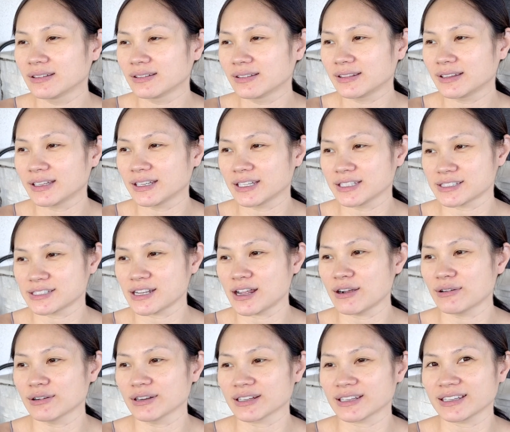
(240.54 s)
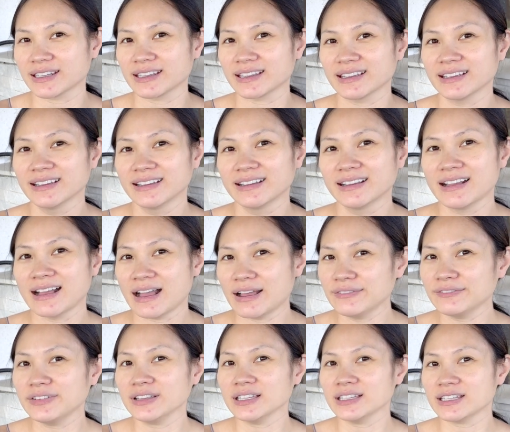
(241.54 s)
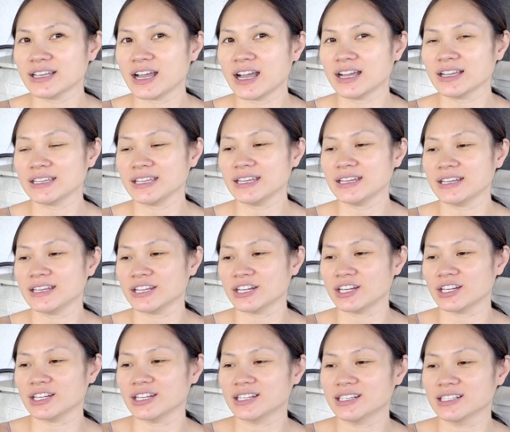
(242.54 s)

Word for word: then it's not working. I'm feeling the hot heat here.